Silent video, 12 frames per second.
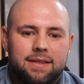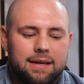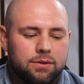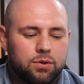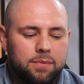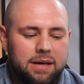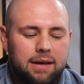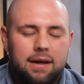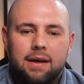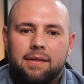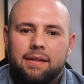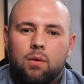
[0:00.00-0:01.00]
said to me.
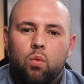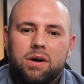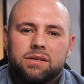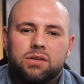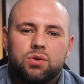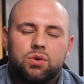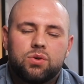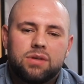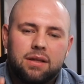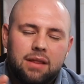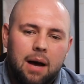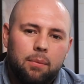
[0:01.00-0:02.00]
They wanted to use
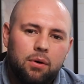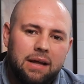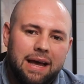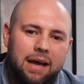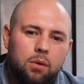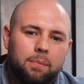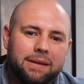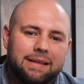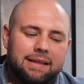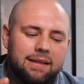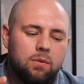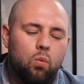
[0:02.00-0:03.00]
a double ligero, but they
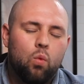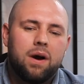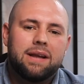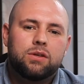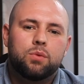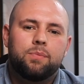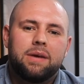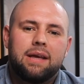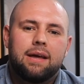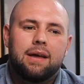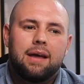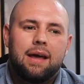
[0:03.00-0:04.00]
didn't want it to
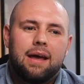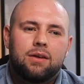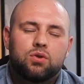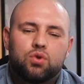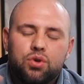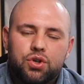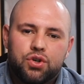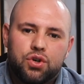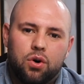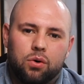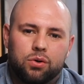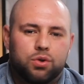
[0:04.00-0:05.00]
be too
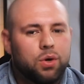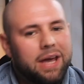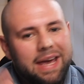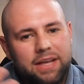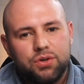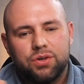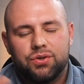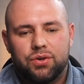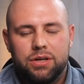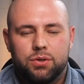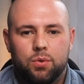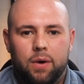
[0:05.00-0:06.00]
strong, to hit you
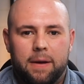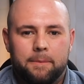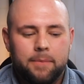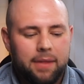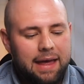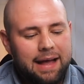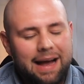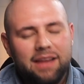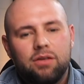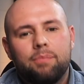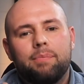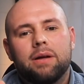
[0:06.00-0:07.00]
straight away. It
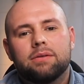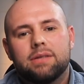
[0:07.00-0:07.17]
kind of builds